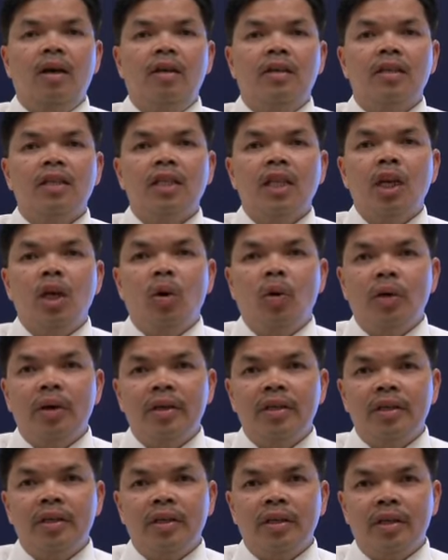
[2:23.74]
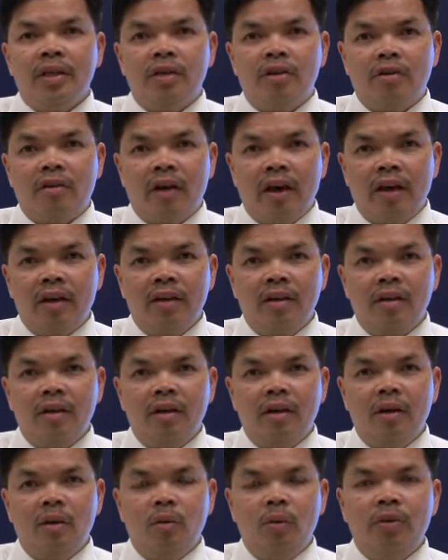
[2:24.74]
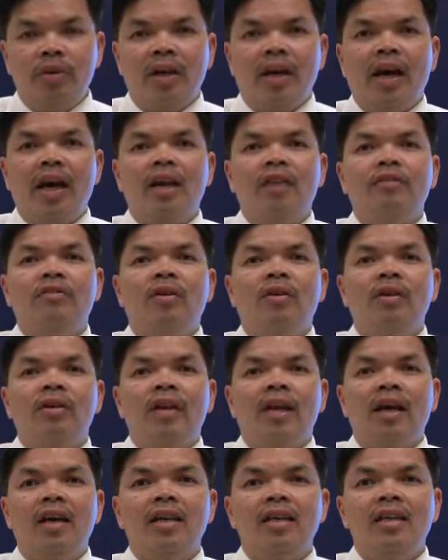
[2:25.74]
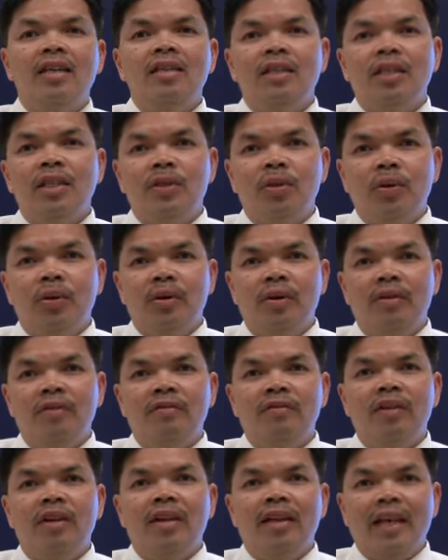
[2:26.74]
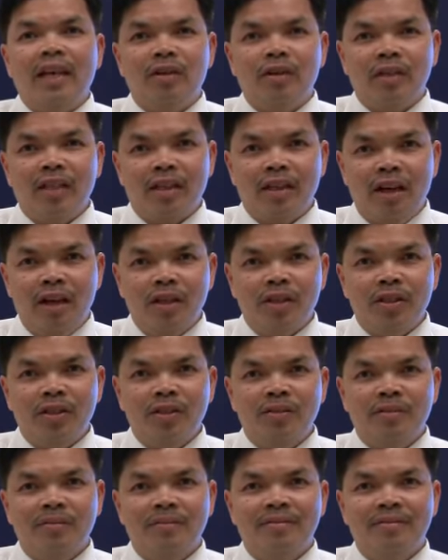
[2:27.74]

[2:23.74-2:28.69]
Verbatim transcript: This is a Lloyd Tran with the California Institute of Nanotechnology.